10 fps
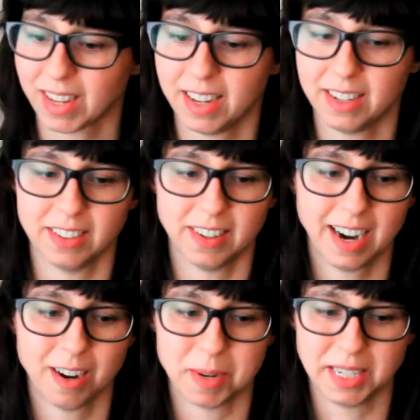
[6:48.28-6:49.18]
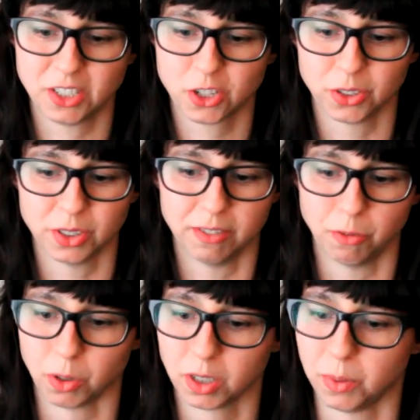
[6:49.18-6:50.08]
don't know how many children have
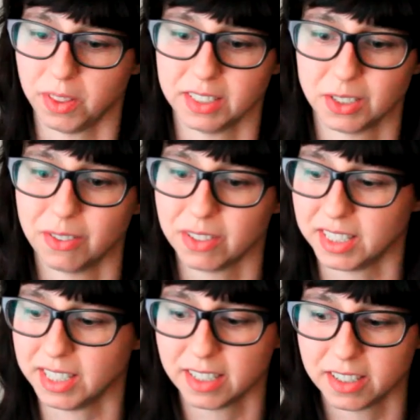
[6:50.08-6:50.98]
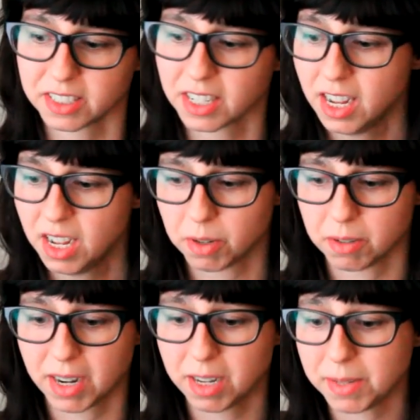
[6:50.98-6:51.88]
worked with this over the years, but
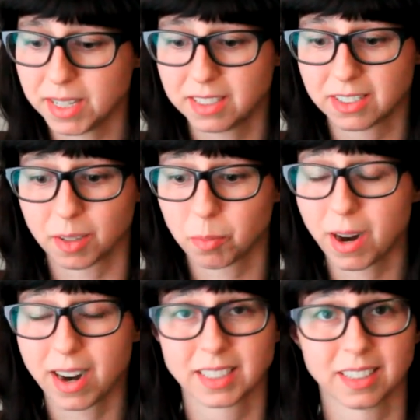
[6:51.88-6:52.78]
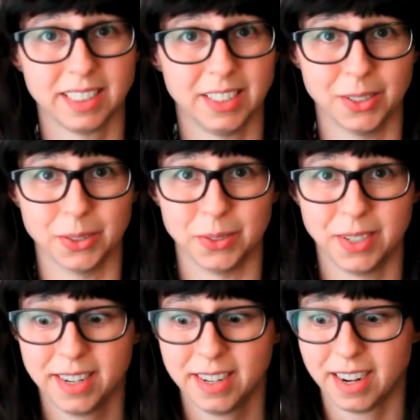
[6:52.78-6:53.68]
my beads look practically new,
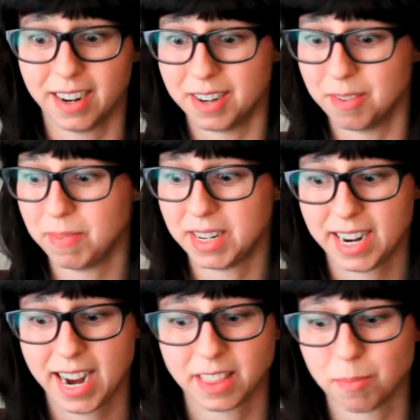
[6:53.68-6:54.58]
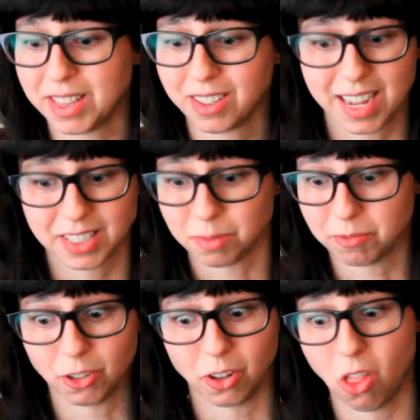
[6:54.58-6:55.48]
and I had them in the classroom
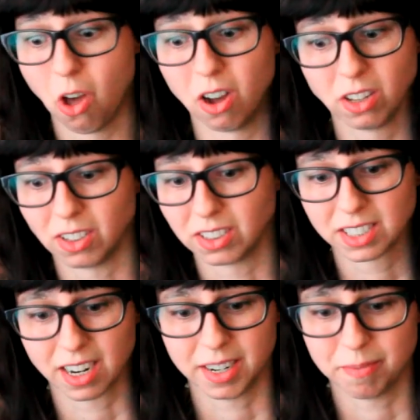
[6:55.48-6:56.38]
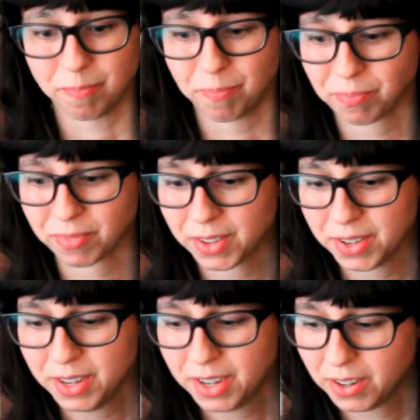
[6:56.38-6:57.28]
for a long, long time.
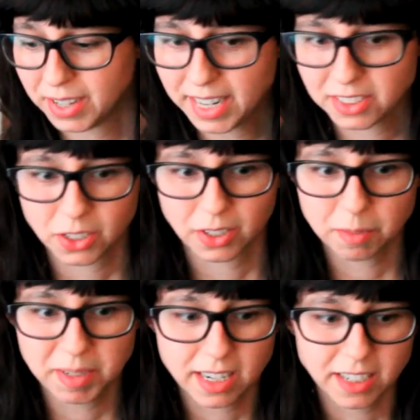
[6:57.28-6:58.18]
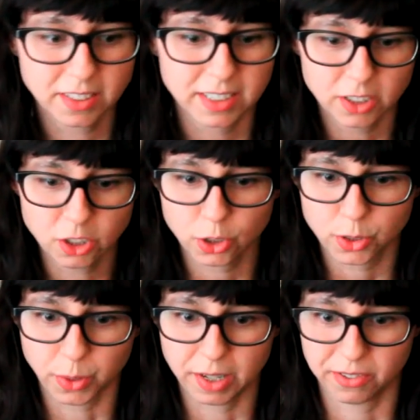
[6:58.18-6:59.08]
Okay, so let me tell you a little
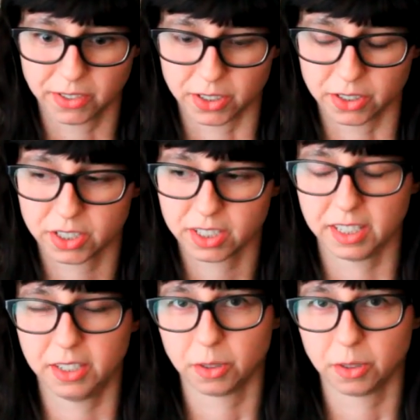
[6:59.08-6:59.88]
story first. You're